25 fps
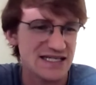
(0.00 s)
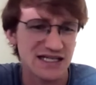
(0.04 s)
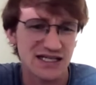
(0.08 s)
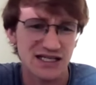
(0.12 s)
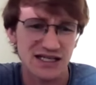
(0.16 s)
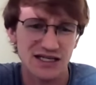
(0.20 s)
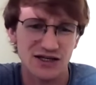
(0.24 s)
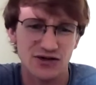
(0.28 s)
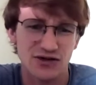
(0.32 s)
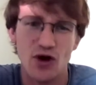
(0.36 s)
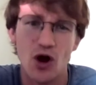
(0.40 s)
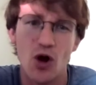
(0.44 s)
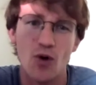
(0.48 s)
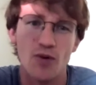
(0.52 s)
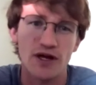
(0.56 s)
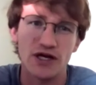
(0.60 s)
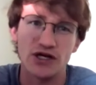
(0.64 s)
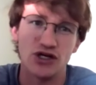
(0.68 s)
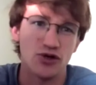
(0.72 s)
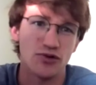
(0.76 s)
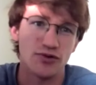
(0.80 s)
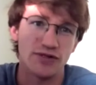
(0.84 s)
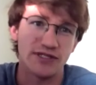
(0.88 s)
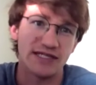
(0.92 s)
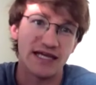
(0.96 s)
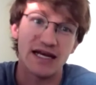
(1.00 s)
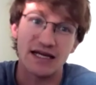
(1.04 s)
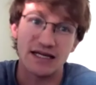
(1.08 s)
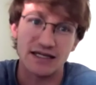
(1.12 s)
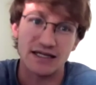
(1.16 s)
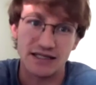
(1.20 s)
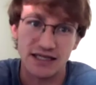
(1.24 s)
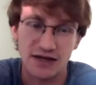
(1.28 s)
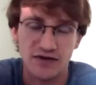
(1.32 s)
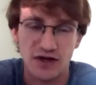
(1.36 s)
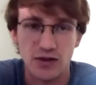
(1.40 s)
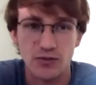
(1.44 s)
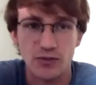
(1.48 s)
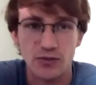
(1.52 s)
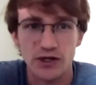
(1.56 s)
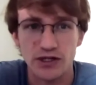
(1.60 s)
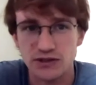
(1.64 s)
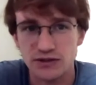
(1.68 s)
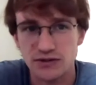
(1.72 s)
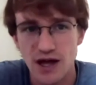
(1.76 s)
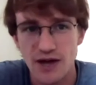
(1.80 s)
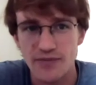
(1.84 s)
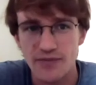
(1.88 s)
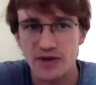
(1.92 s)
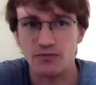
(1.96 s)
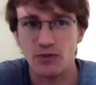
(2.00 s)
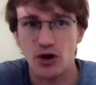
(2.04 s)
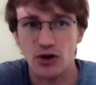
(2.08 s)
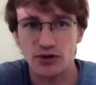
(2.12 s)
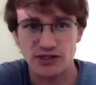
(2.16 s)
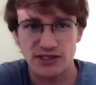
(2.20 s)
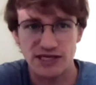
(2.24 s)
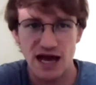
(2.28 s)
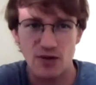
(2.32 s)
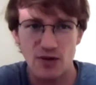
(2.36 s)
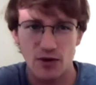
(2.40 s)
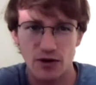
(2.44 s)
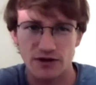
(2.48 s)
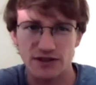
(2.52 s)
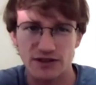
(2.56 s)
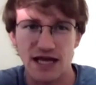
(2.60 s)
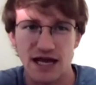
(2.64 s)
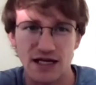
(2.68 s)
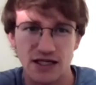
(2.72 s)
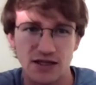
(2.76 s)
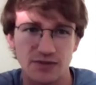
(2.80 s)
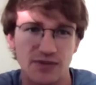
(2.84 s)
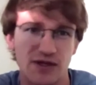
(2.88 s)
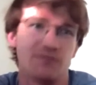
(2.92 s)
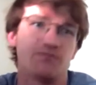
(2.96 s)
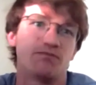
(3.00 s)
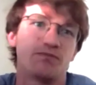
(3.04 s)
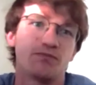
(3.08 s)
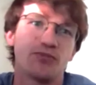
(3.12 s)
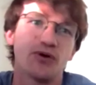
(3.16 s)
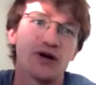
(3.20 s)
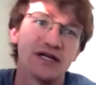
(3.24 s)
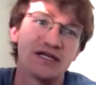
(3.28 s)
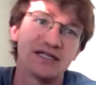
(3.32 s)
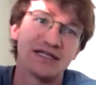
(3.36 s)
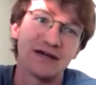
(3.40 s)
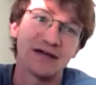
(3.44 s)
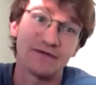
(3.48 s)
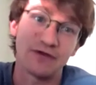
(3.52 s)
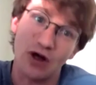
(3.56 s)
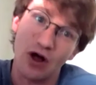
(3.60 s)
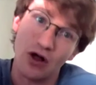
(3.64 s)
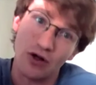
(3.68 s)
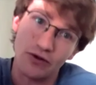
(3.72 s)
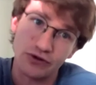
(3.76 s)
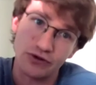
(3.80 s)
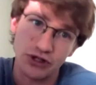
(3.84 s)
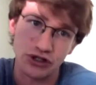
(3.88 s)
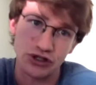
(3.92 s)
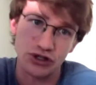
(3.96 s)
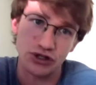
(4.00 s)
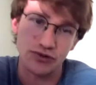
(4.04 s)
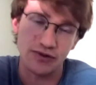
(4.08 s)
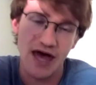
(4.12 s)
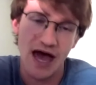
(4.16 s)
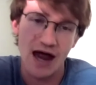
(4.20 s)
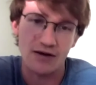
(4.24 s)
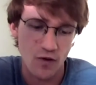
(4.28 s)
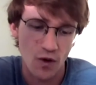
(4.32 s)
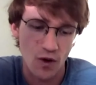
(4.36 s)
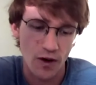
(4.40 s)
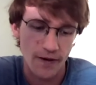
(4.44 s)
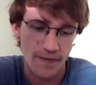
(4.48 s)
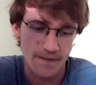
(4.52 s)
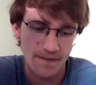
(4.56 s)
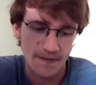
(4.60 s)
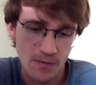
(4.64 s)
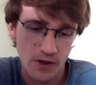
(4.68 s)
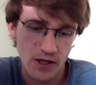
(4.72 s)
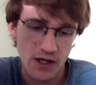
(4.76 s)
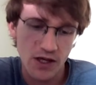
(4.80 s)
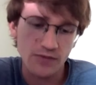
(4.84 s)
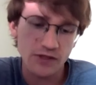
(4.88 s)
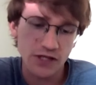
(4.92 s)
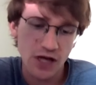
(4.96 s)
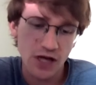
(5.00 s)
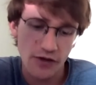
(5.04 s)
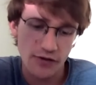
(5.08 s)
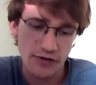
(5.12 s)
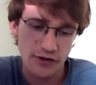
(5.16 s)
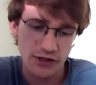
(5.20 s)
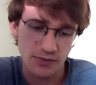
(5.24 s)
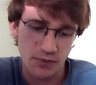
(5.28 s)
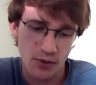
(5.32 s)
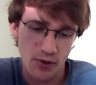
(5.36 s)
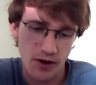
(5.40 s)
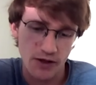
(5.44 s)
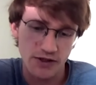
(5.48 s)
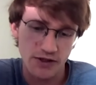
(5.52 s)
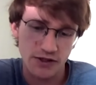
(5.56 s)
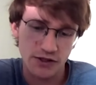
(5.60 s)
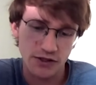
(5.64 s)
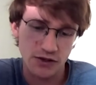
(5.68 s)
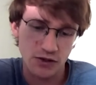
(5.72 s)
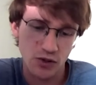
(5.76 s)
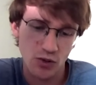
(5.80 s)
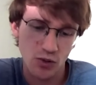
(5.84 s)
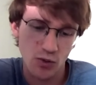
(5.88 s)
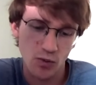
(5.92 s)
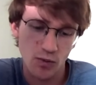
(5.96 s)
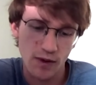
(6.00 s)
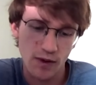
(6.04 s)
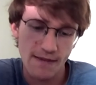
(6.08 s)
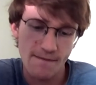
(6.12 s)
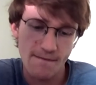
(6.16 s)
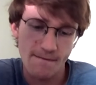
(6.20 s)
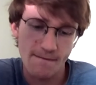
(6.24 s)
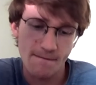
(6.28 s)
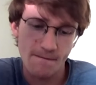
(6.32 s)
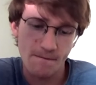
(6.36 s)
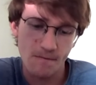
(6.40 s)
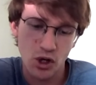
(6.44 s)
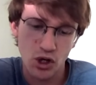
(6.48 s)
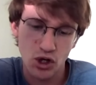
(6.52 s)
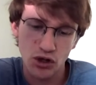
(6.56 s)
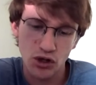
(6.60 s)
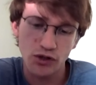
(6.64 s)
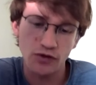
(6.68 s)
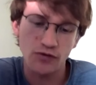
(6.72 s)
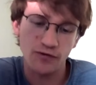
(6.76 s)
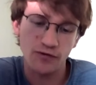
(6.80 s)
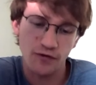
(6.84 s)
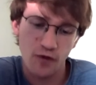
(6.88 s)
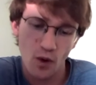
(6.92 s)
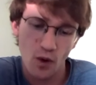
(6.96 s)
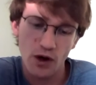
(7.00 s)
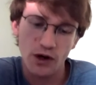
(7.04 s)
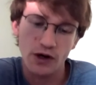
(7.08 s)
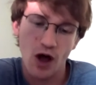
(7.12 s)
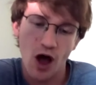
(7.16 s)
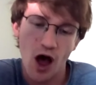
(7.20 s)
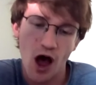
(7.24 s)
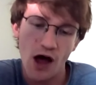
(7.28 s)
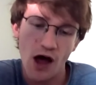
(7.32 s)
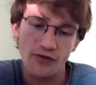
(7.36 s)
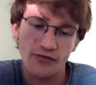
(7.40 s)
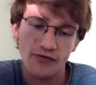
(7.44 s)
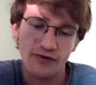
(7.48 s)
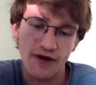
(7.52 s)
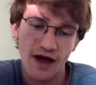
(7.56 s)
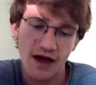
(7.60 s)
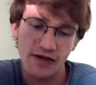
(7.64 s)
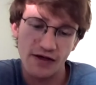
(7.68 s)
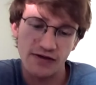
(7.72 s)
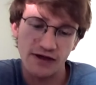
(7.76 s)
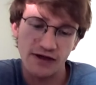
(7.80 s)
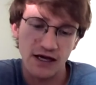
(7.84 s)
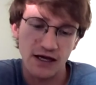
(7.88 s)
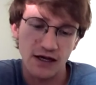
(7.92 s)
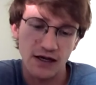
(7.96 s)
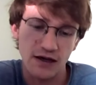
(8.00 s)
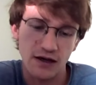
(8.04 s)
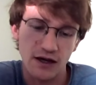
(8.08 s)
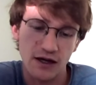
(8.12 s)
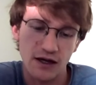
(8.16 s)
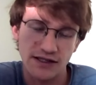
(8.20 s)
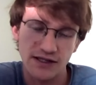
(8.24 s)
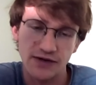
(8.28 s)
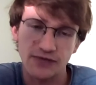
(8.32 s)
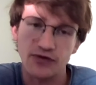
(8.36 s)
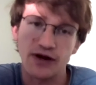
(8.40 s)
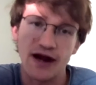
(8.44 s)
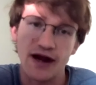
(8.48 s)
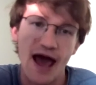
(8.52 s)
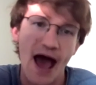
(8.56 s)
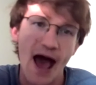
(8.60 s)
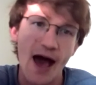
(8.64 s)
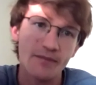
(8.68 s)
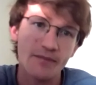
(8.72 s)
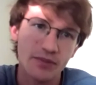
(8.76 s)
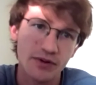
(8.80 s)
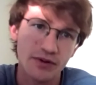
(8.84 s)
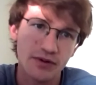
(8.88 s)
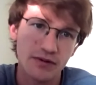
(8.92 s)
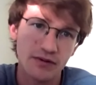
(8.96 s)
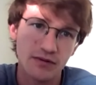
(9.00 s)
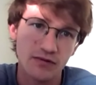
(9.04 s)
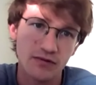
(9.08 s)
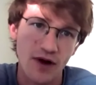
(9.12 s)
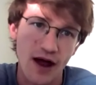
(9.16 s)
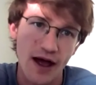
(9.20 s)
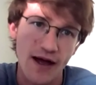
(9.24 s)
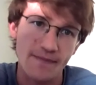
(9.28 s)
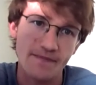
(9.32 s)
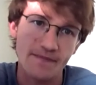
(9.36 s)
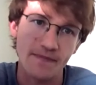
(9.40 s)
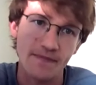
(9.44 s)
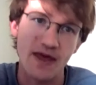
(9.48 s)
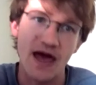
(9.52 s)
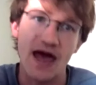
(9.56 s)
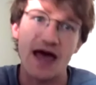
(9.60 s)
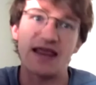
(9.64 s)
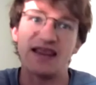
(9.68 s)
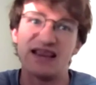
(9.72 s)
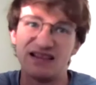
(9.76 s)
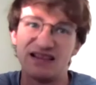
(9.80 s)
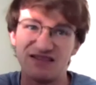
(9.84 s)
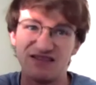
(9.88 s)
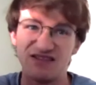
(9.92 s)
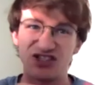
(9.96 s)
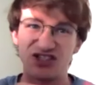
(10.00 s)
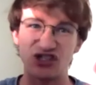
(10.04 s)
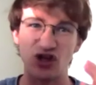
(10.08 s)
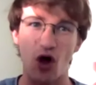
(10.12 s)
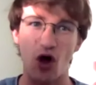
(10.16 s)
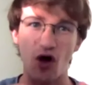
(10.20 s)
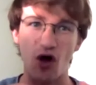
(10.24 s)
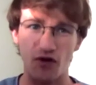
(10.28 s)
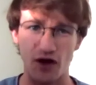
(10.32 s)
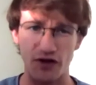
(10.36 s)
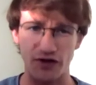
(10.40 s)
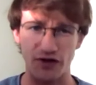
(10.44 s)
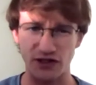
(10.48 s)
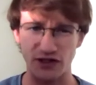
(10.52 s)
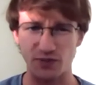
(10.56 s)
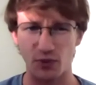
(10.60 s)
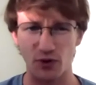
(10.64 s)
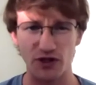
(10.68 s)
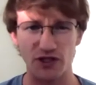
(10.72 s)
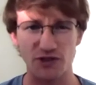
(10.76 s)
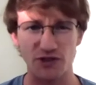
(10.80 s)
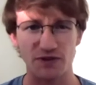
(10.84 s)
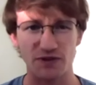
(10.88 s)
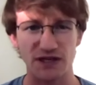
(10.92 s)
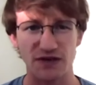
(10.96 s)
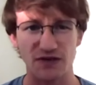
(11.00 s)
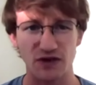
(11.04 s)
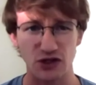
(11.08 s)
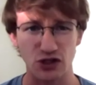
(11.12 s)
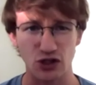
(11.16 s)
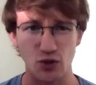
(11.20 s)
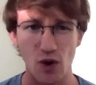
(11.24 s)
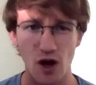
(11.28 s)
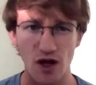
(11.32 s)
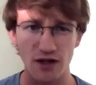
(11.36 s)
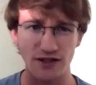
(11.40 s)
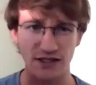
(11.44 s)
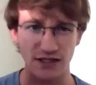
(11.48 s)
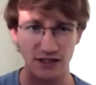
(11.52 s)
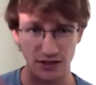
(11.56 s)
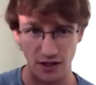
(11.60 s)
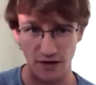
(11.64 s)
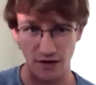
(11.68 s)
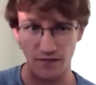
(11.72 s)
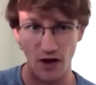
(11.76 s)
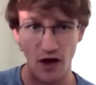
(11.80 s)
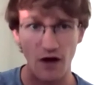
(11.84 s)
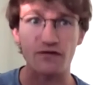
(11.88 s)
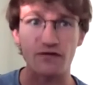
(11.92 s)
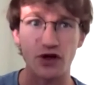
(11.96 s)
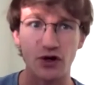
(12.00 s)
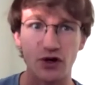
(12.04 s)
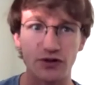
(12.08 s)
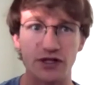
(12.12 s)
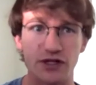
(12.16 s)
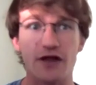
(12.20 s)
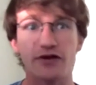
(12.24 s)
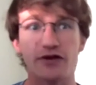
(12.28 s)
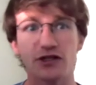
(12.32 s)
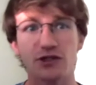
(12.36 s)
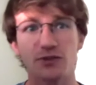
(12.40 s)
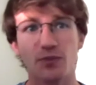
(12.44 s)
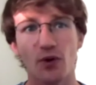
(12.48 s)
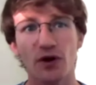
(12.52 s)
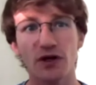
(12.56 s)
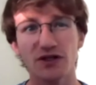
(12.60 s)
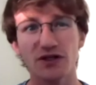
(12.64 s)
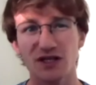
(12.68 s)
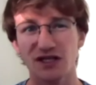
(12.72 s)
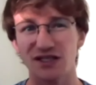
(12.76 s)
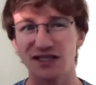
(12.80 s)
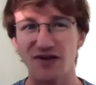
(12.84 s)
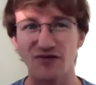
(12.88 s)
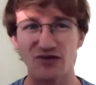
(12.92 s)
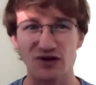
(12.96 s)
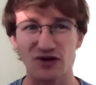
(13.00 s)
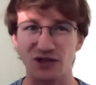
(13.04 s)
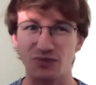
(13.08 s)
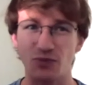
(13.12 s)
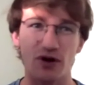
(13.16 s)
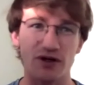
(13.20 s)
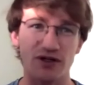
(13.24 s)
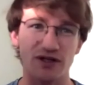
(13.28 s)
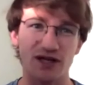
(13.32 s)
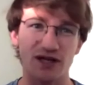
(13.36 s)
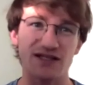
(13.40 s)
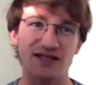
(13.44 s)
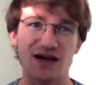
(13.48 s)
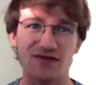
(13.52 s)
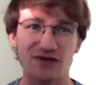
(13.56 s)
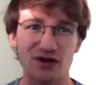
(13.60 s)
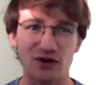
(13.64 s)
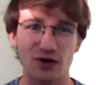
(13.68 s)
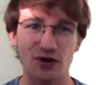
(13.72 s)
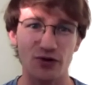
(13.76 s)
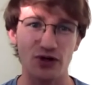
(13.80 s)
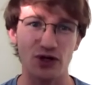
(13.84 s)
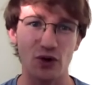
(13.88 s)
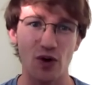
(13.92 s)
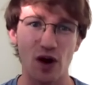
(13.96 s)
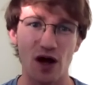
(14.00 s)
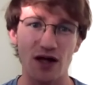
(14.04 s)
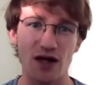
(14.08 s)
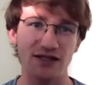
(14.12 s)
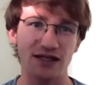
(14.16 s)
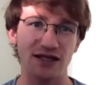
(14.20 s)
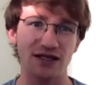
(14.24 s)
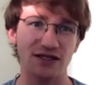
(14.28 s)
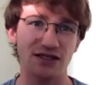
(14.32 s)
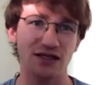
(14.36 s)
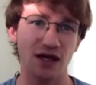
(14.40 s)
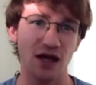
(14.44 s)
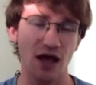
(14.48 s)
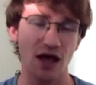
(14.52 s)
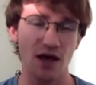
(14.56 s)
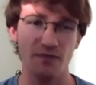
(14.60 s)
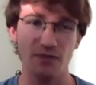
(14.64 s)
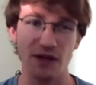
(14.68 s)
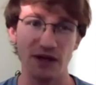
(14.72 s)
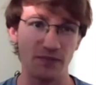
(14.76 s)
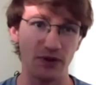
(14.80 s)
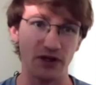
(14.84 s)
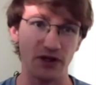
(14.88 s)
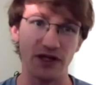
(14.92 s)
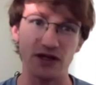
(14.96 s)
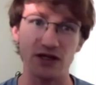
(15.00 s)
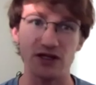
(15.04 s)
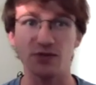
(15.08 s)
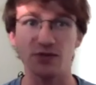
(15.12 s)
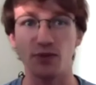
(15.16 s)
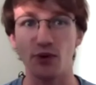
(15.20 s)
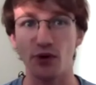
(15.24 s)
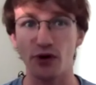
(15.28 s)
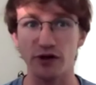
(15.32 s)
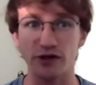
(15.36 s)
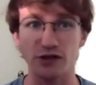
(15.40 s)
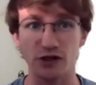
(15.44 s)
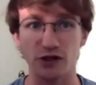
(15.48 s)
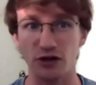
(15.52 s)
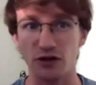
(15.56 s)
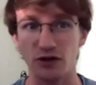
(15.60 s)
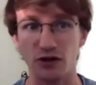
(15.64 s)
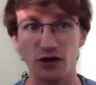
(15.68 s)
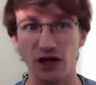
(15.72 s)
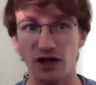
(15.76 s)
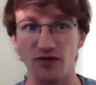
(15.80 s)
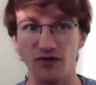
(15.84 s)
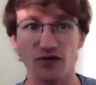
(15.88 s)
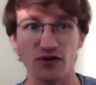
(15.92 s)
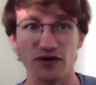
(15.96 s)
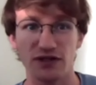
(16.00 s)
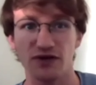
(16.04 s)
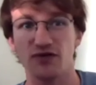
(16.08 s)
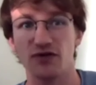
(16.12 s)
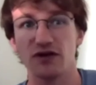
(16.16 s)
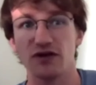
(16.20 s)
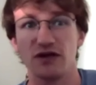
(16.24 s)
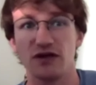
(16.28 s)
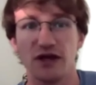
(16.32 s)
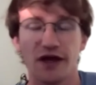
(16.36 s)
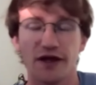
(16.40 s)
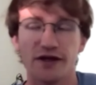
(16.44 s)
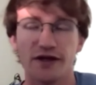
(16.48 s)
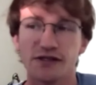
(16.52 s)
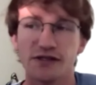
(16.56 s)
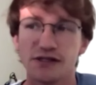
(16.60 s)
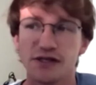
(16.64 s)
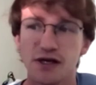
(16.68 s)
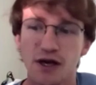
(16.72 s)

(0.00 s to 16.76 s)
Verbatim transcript: to grow in new cities, even, which I mean, most networks tend to be pretty difficult to do that for. When it comes to other sports, we could fork off, I think, a different app right? And solve all the sport specific nuances of, of those other sports, because every sport does have their own nuances. People in the sports are looking for different things.